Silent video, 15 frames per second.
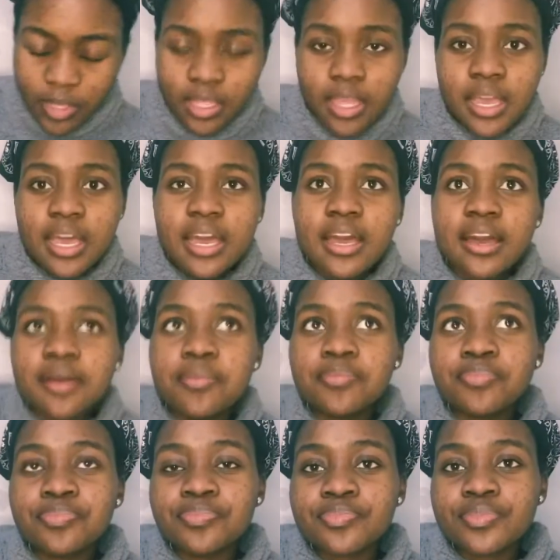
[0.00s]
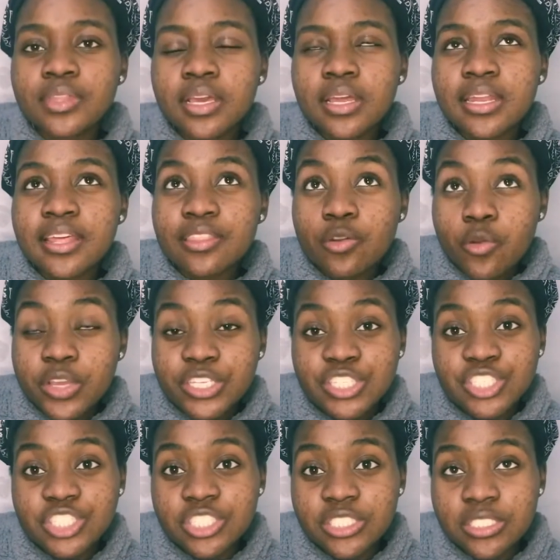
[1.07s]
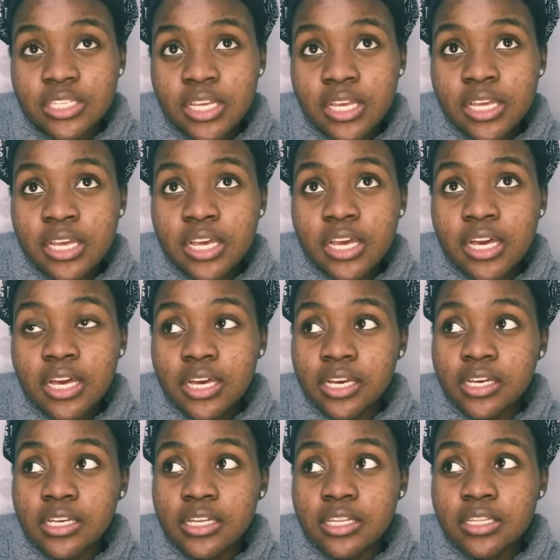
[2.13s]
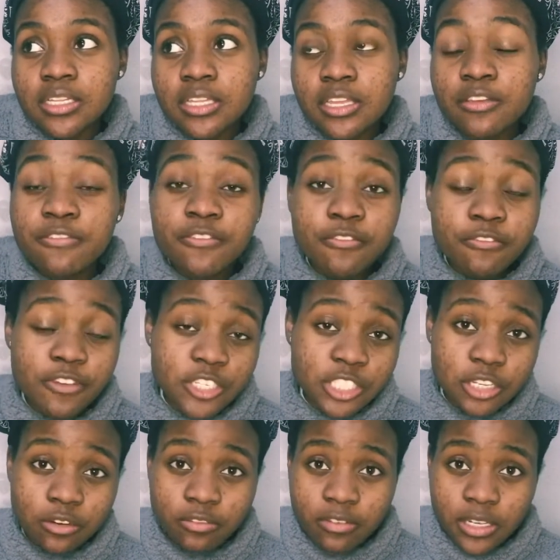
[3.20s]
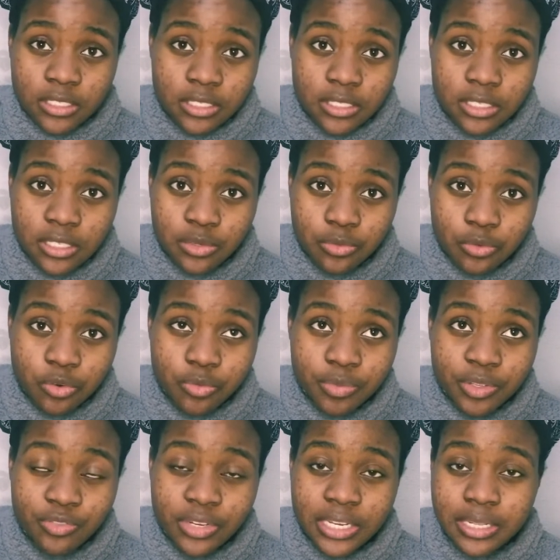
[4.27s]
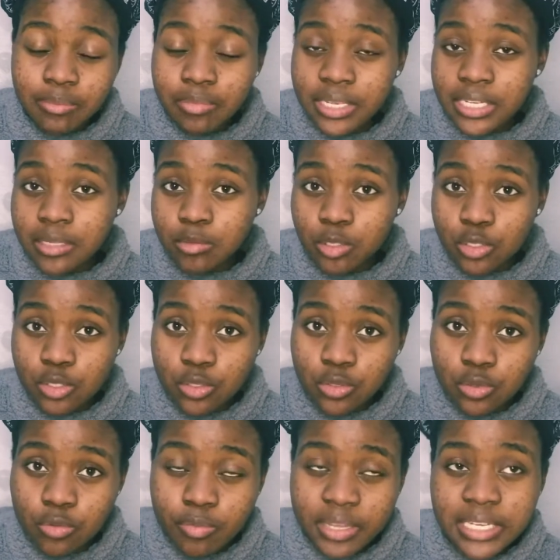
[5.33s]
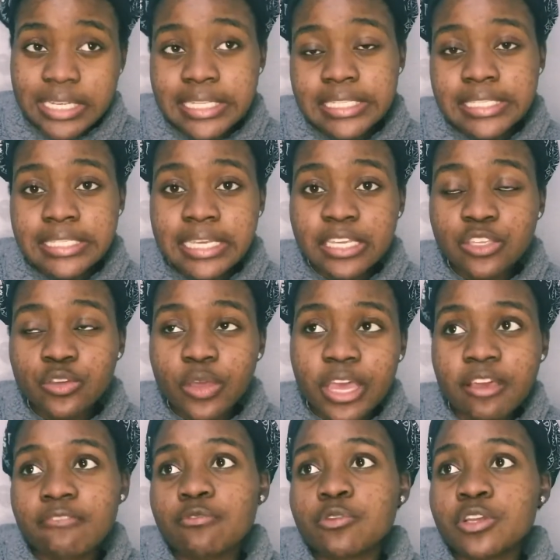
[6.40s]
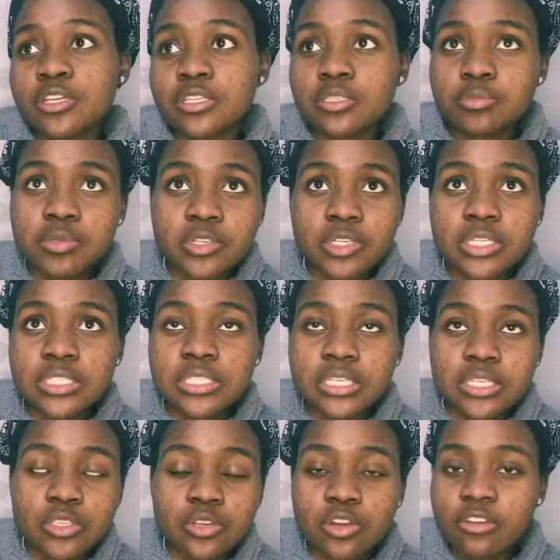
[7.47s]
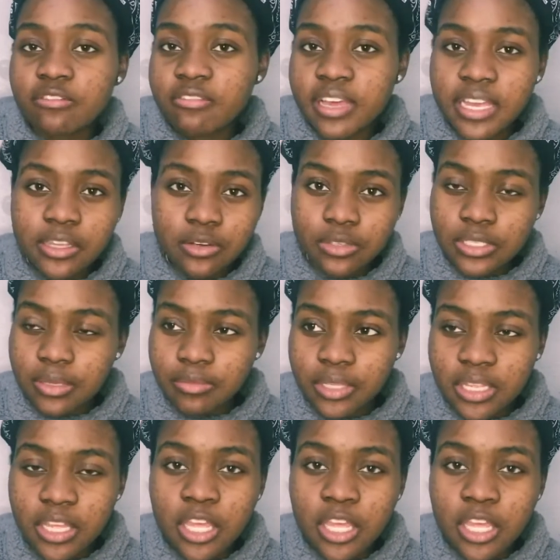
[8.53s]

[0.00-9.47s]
another question, if you're fresh out of varsity, it won't be really applicable to you, but let's say you have work experience and you got fired or something.